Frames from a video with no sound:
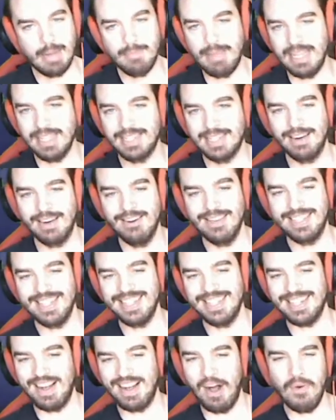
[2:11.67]
man
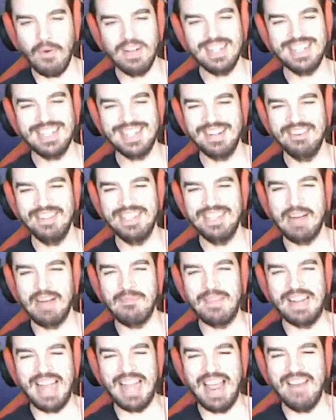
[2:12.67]
Surges always shows
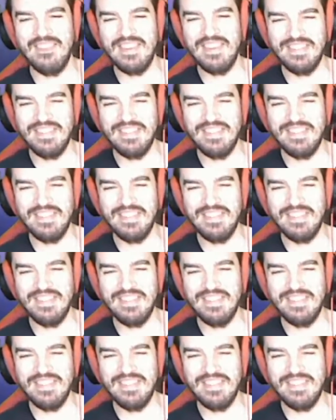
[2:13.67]
up in every